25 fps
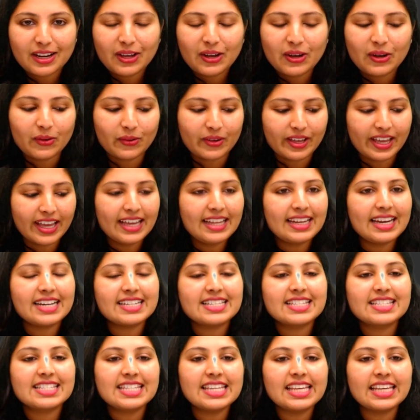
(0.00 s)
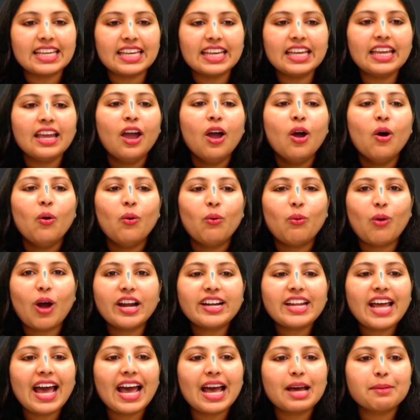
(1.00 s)
Okay, let's see
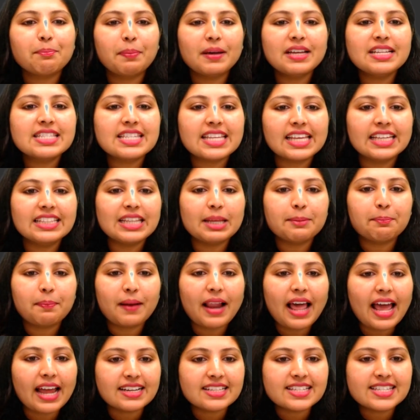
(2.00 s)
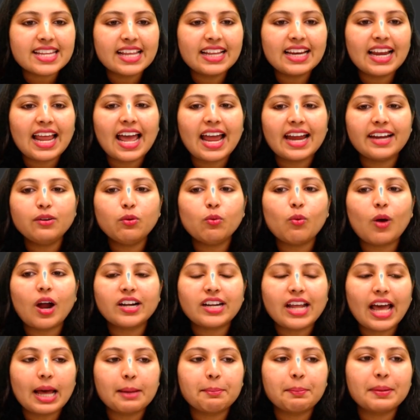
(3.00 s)
what happens in the plant cell and
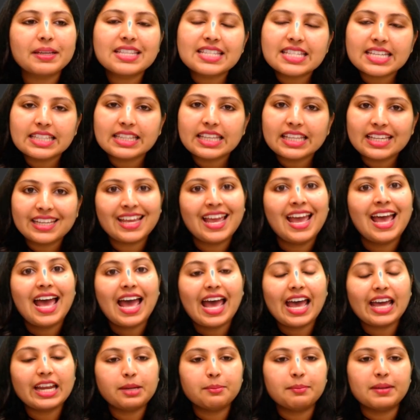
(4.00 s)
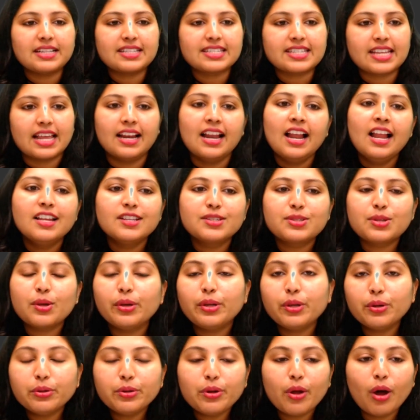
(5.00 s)
what happens in the animal cell. So
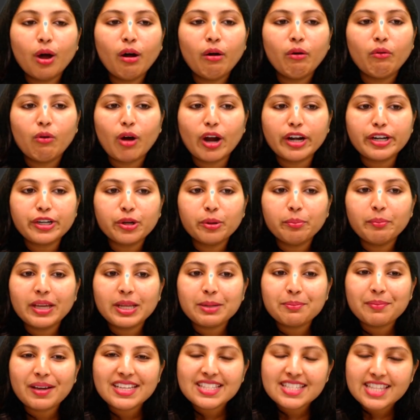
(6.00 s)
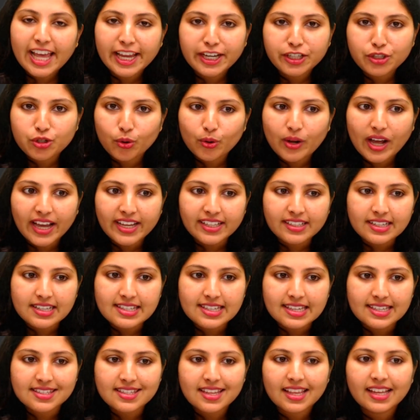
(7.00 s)
you know what you mean by
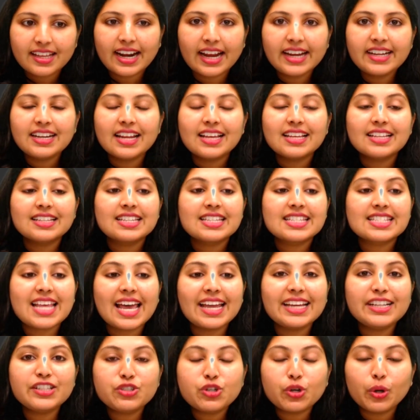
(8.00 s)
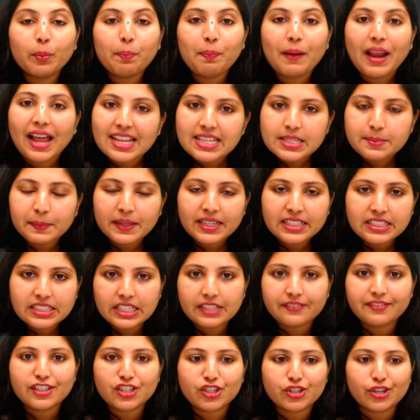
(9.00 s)
cytokinesis, right? Cytoplasmic
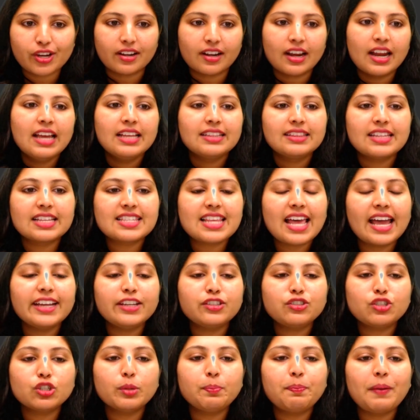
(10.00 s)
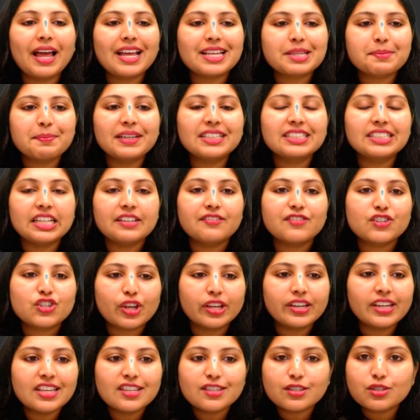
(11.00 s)
division. The cytoplasmic
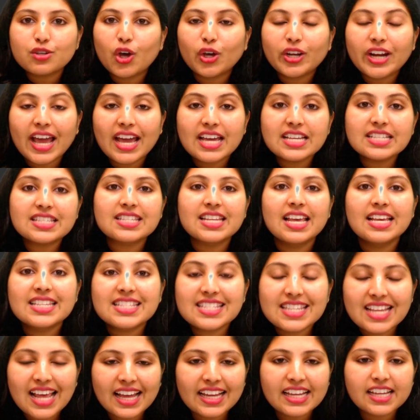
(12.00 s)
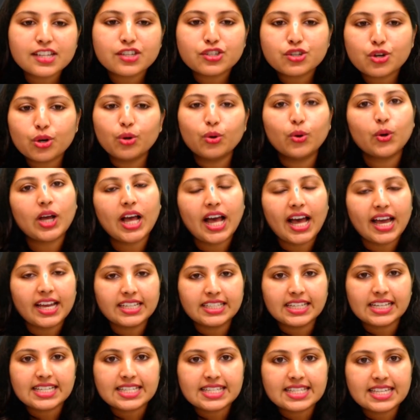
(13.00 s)
division is known as
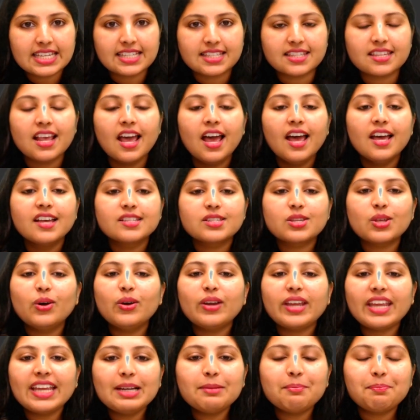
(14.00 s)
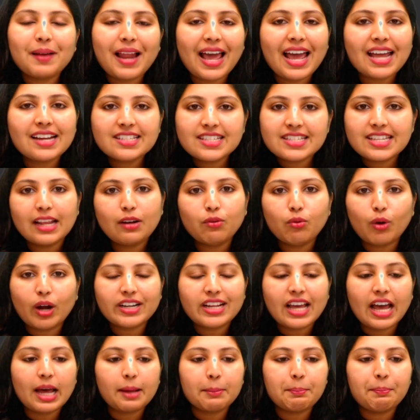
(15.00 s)
cytokinesis. So in plant cell what
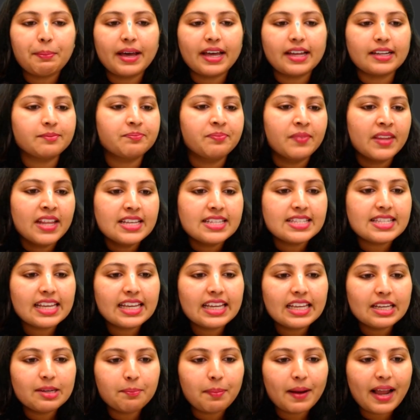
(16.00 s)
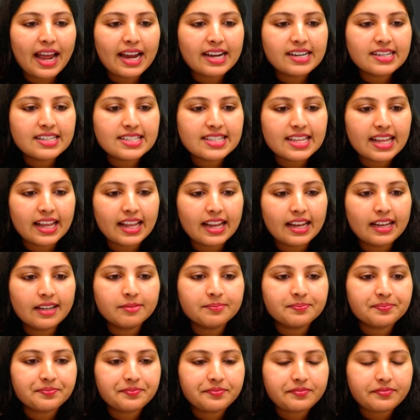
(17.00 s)
happens? See, in plant cell,
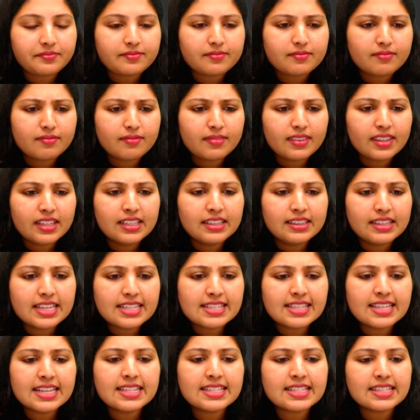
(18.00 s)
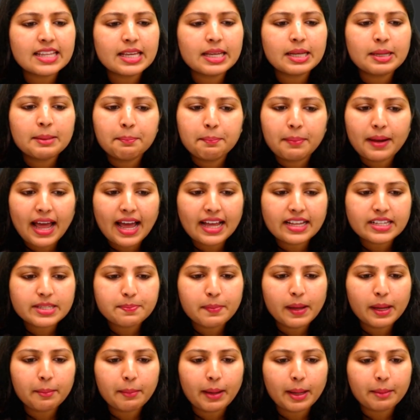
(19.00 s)
this is the
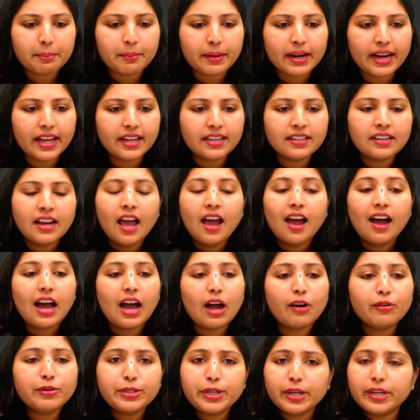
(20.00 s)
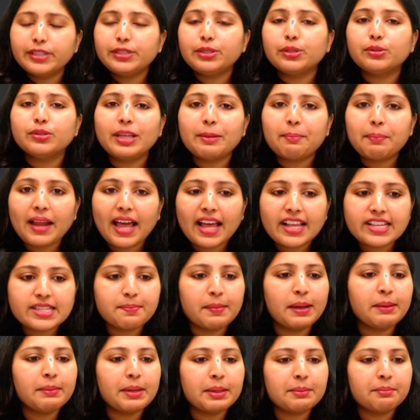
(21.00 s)
plasma membrane. Outer to the
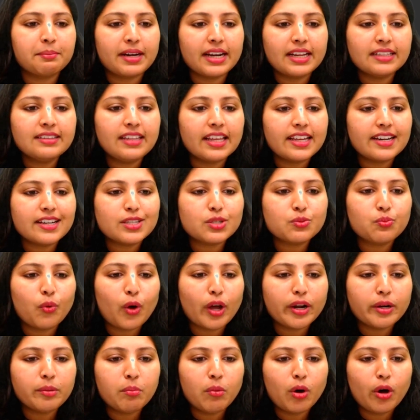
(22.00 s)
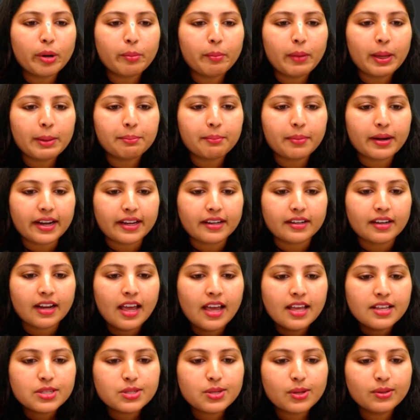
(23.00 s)
plasma membrane there is one more membrane.
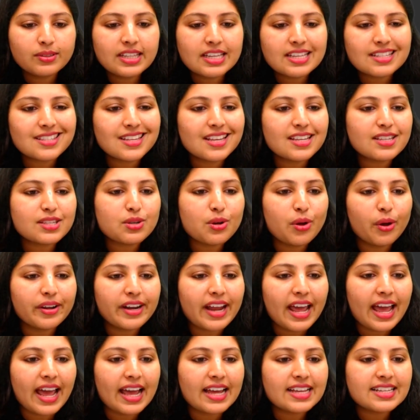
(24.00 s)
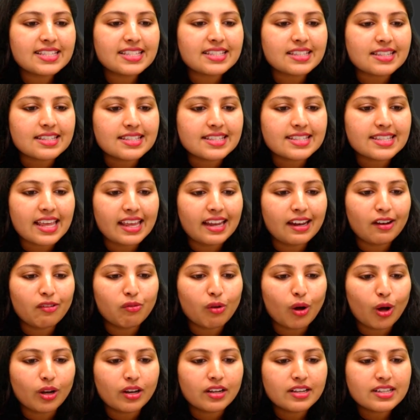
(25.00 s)
So this is known as cell
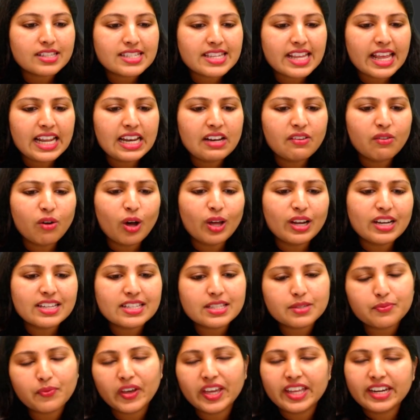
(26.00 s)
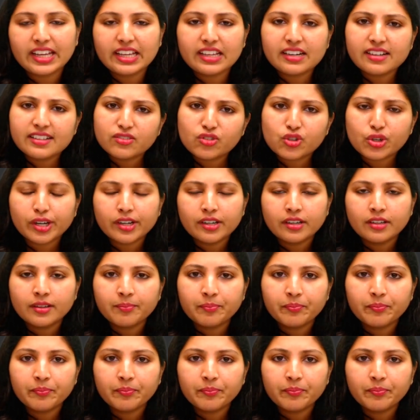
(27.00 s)
wall. Cell wall is very rigid.